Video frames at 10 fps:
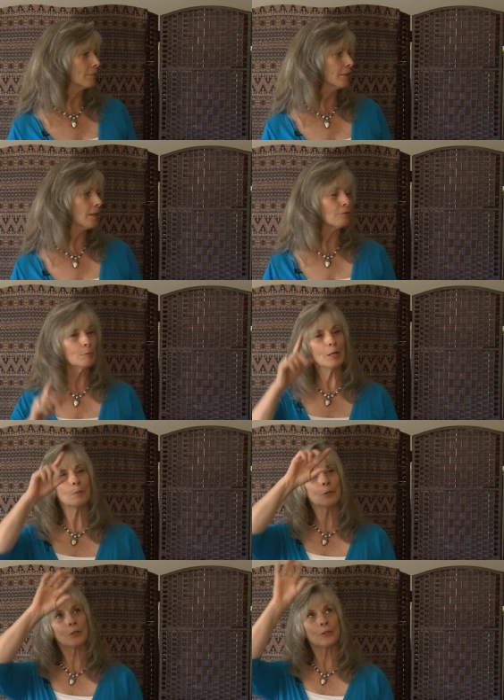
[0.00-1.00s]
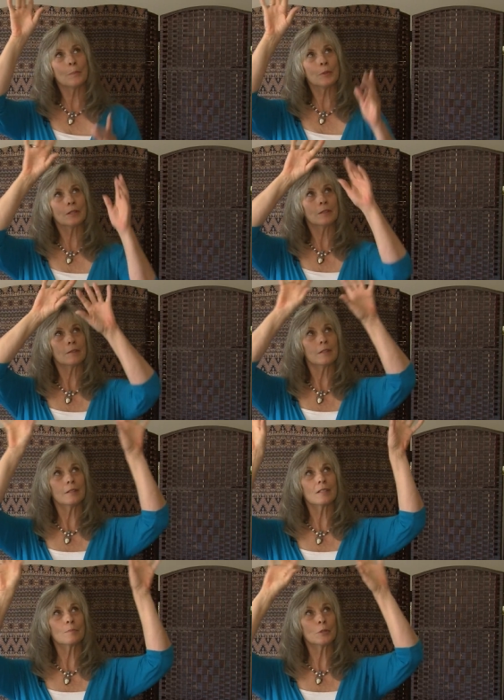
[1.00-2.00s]
Now remember, you're up in, the, in
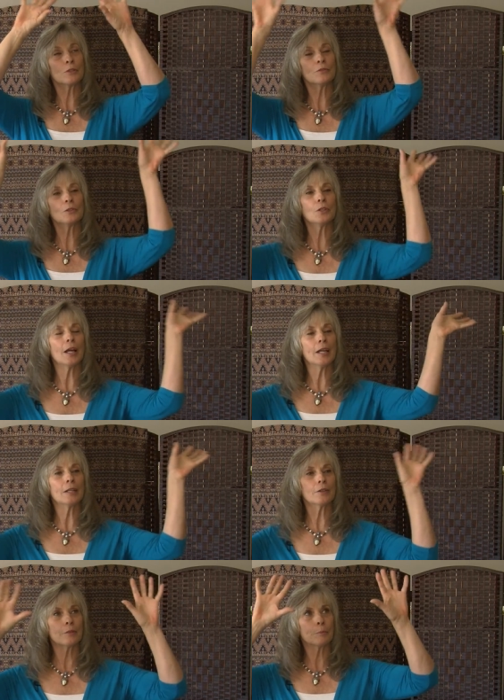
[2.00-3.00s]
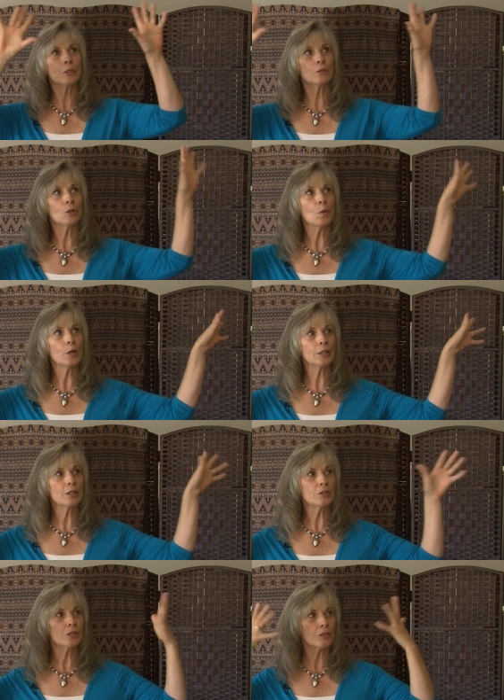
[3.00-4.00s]
this beautiful light, you're in pure
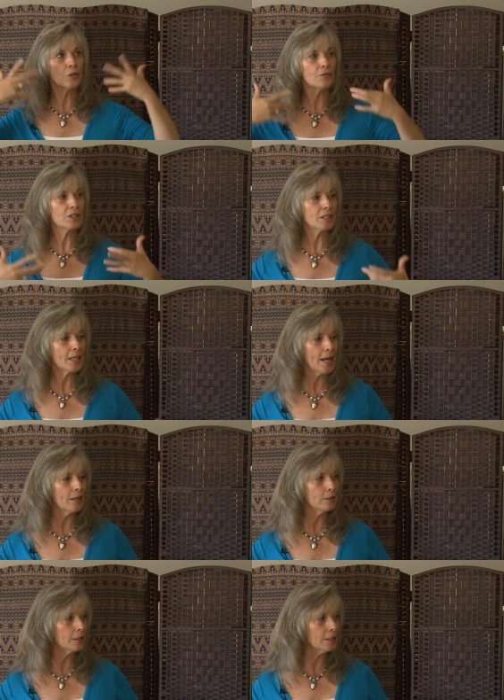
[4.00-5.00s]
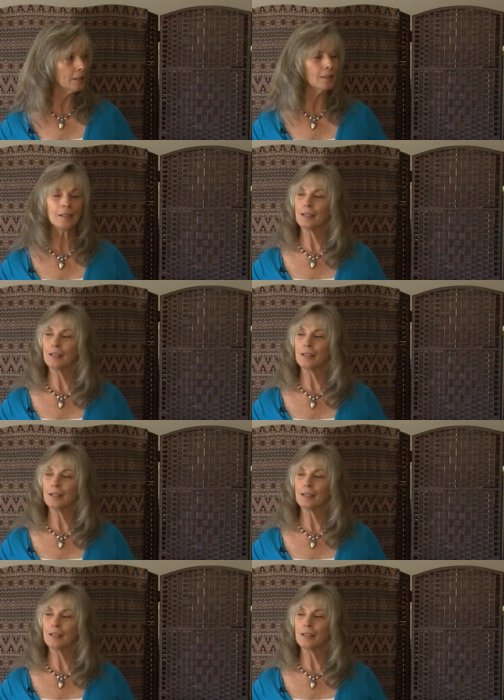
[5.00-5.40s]
awareness, there's no physicality,